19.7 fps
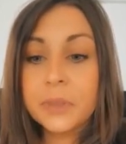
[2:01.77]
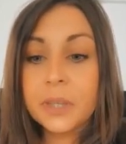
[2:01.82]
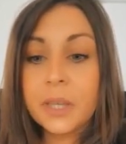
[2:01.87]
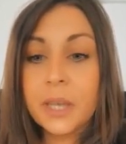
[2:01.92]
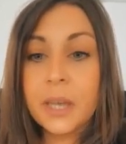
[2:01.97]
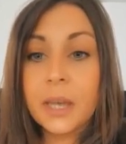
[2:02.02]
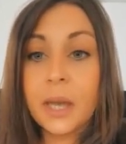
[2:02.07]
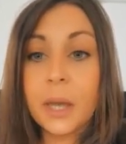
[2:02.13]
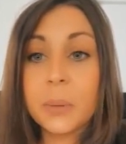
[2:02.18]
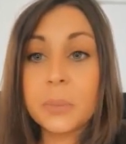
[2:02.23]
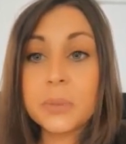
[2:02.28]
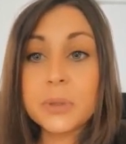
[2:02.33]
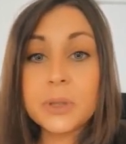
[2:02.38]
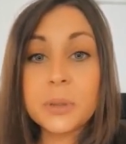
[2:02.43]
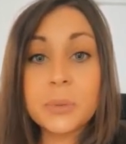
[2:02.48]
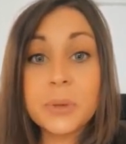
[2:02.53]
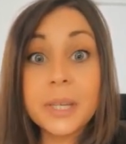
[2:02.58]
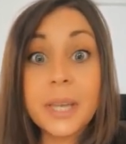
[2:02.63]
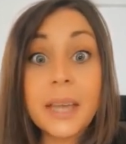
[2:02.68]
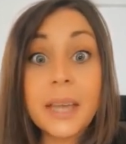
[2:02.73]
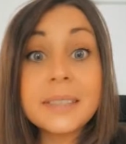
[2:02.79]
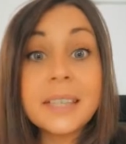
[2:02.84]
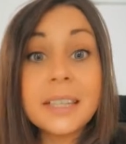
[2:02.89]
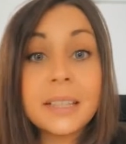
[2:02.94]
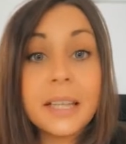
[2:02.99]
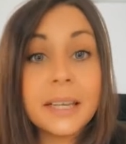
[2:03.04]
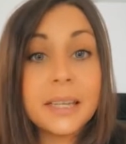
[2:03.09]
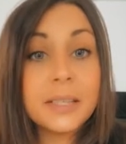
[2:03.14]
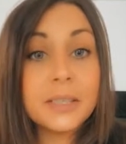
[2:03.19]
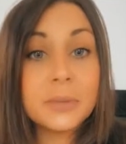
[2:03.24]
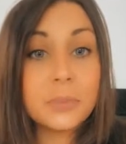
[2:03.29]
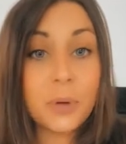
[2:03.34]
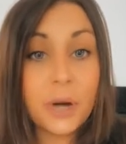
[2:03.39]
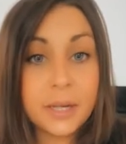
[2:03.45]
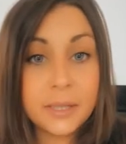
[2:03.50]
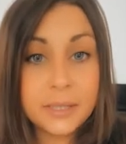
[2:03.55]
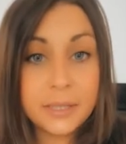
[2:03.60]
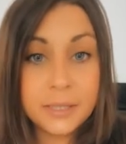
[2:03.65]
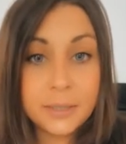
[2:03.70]
Something I'd like you to
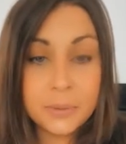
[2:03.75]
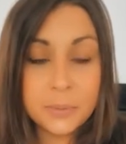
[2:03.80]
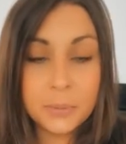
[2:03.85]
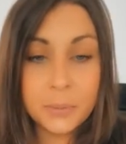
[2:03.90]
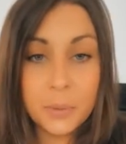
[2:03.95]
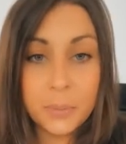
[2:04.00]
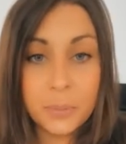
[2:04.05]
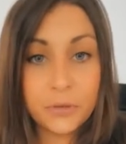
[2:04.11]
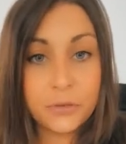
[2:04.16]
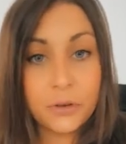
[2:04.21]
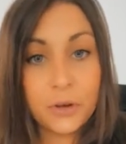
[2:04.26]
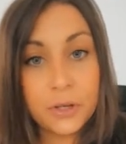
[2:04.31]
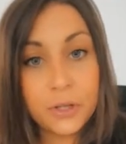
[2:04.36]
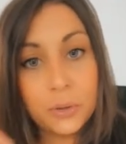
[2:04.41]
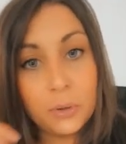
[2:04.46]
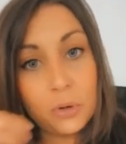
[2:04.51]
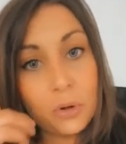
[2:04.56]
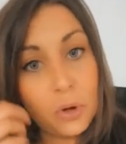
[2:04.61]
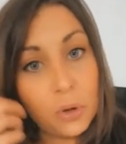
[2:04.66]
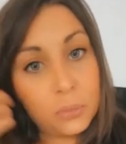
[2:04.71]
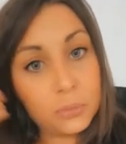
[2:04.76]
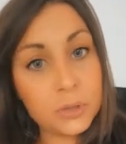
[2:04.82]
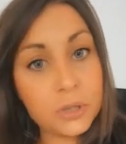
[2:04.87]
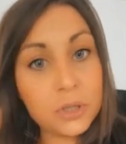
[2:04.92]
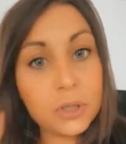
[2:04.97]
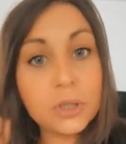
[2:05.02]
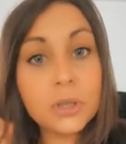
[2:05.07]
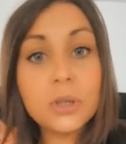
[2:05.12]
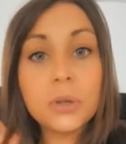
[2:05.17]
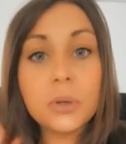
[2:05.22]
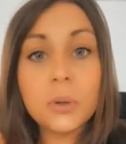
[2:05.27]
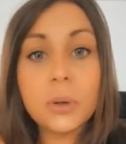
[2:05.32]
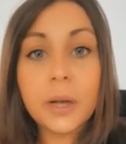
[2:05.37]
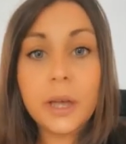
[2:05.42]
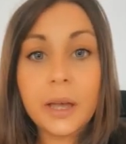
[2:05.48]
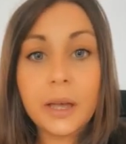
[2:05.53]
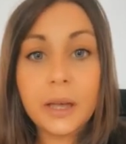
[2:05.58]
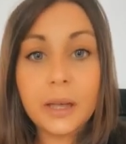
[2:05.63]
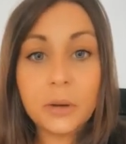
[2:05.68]
practice before you come to
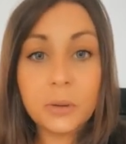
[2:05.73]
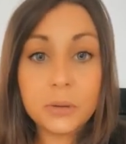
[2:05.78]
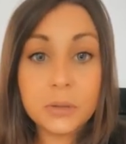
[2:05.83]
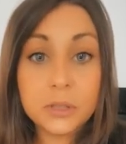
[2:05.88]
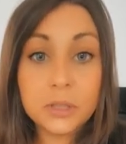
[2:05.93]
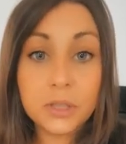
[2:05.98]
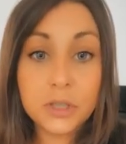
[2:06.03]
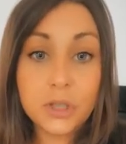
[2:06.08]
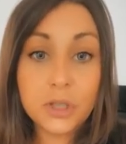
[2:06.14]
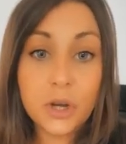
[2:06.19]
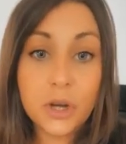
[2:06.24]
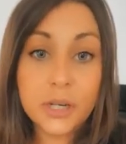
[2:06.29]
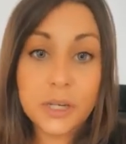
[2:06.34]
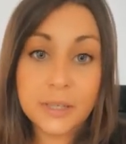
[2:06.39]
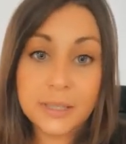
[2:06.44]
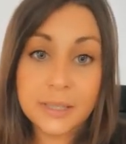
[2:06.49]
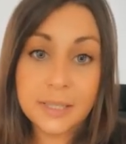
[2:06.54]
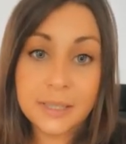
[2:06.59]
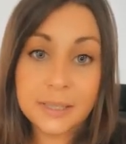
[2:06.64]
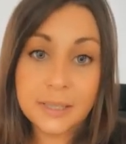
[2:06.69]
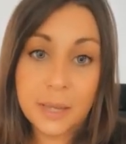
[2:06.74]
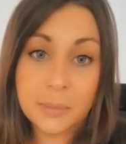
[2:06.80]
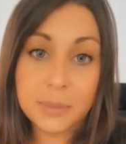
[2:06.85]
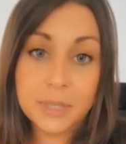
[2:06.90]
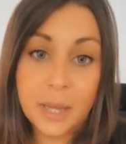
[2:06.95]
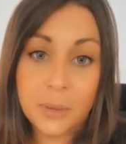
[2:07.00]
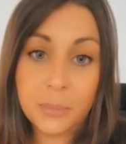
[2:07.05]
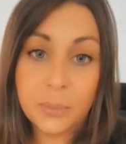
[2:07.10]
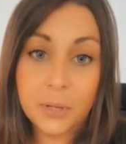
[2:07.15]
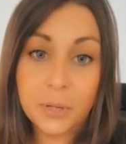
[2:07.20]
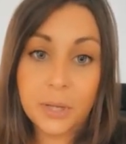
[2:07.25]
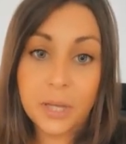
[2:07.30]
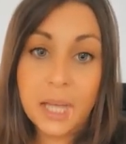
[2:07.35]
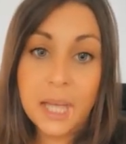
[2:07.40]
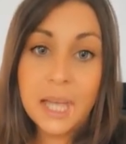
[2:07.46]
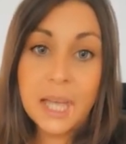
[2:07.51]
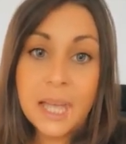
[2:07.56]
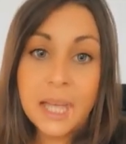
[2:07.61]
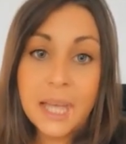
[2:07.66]
join us in September
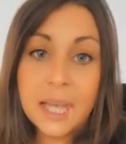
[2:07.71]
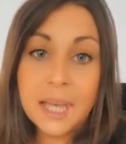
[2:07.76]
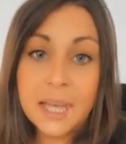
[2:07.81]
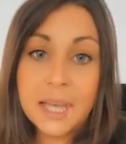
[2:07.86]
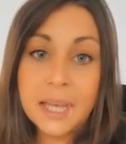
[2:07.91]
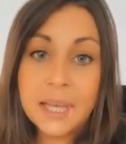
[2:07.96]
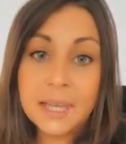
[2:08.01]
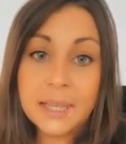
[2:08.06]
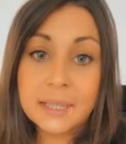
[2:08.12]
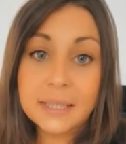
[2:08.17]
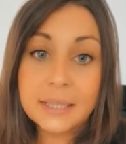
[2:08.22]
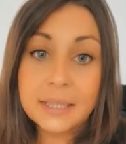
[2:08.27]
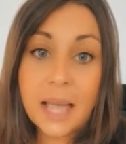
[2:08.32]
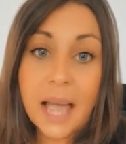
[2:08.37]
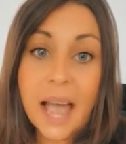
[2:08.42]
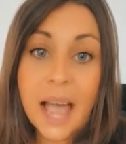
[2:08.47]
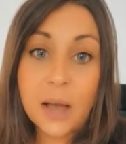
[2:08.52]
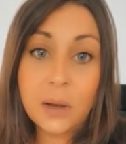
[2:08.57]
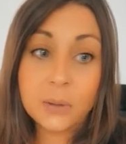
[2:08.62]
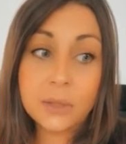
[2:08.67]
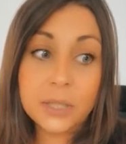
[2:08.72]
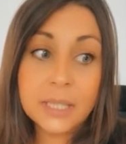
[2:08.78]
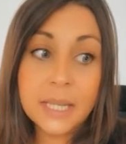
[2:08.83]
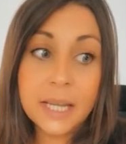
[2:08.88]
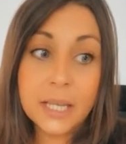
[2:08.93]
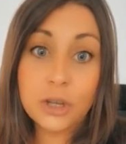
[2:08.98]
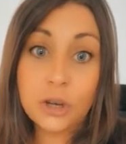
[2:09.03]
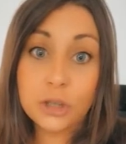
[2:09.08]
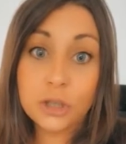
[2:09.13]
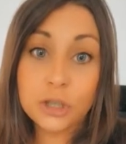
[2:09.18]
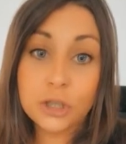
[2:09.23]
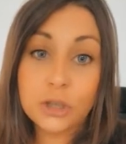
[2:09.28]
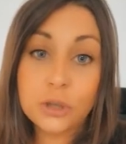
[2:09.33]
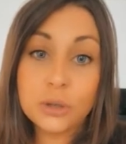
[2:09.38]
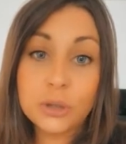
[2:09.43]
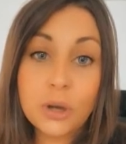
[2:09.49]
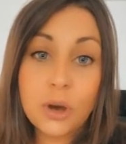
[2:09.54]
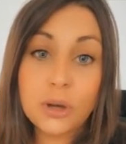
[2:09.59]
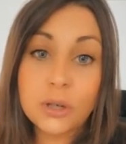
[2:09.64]
is how to take your
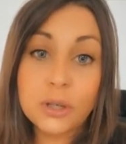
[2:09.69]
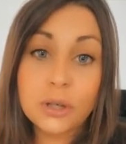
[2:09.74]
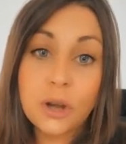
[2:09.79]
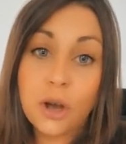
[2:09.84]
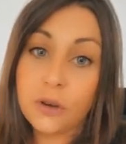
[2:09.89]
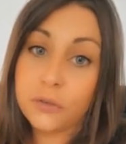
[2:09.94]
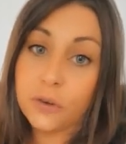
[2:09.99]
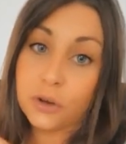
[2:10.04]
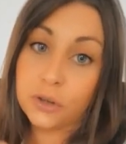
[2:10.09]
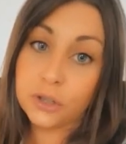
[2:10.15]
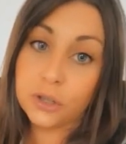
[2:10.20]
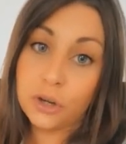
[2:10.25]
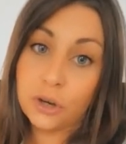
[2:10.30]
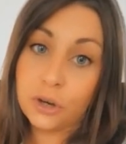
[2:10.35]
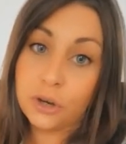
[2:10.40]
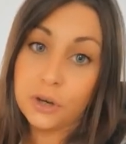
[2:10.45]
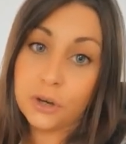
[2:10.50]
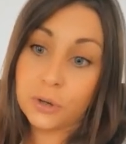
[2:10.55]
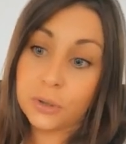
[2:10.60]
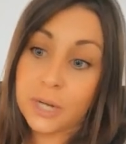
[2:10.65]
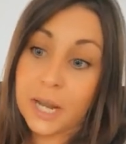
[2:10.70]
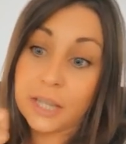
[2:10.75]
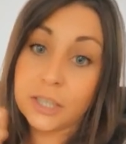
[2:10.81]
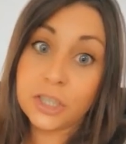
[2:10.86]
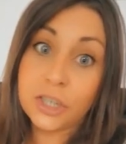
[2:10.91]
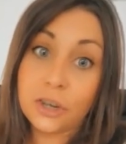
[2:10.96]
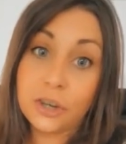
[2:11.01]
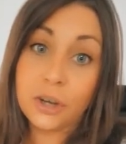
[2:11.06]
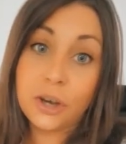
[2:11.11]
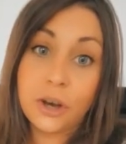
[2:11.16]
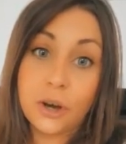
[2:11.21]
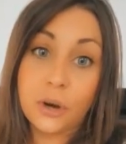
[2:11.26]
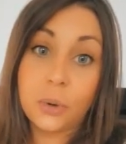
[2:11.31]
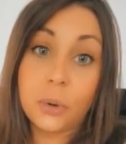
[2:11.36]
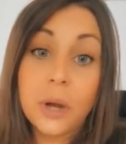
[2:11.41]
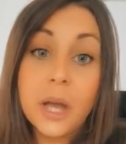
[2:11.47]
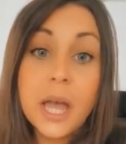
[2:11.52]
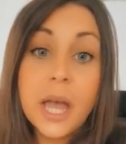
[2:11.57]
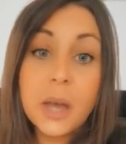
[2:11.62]
shoes on and off on your own and your
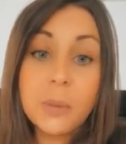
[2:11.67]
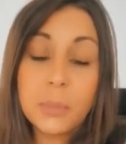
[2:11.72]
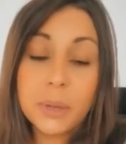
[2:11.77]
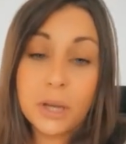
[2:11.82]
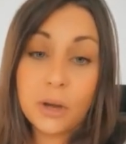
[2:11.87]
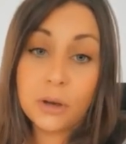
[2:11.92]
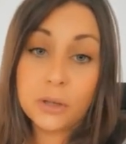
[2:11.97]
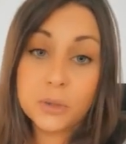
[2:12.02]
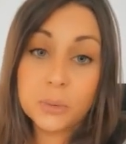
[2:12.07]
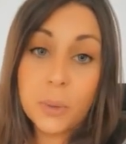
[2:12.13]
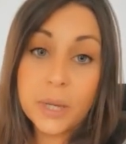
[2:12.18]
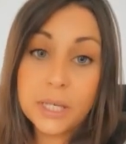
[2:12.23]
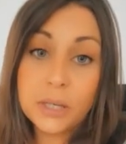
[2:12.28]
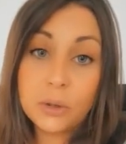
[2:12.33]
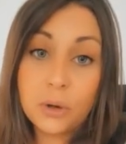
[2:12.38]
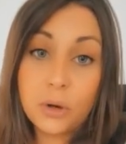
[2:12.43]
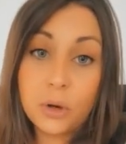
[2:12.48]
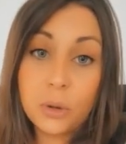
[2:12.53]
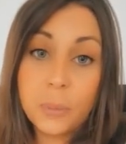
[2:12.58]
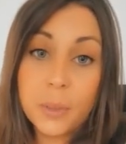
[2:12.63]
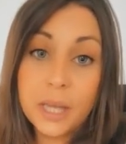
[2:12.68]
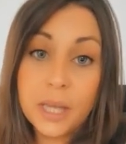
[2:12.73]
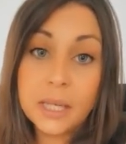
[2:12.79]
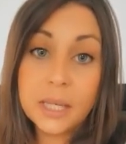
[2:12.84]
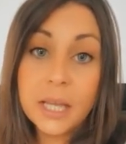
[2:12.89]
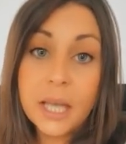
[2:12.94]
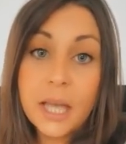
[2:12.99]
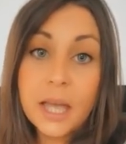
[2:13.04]
coat, because when you come in,